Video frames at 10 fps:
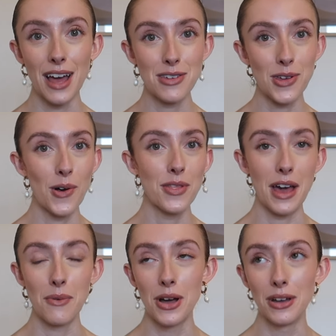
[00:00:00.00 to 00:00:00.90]
I thought
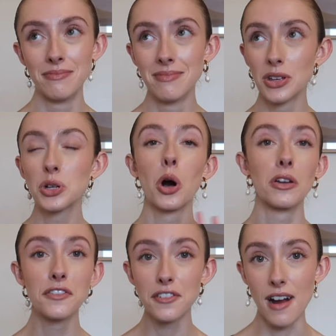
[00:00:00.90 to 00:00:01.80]
they were
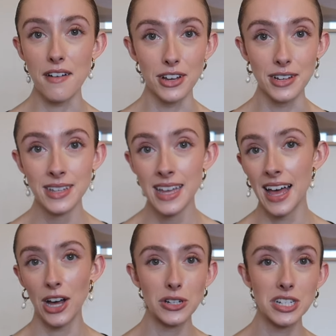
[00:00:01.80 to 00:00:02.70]
gone forever,
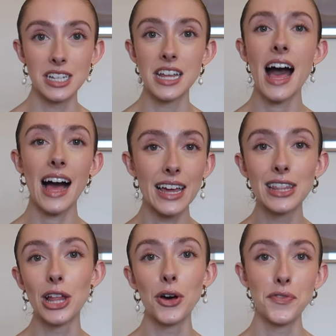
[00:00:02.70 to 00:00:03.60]
hunted high
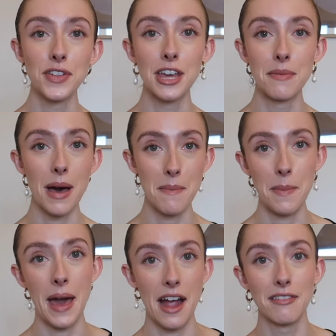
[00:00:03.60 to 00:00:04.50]
and low for them at my
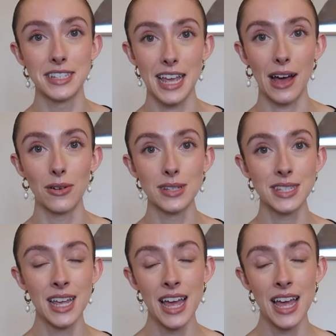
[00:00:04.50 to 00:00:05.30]
parents' house.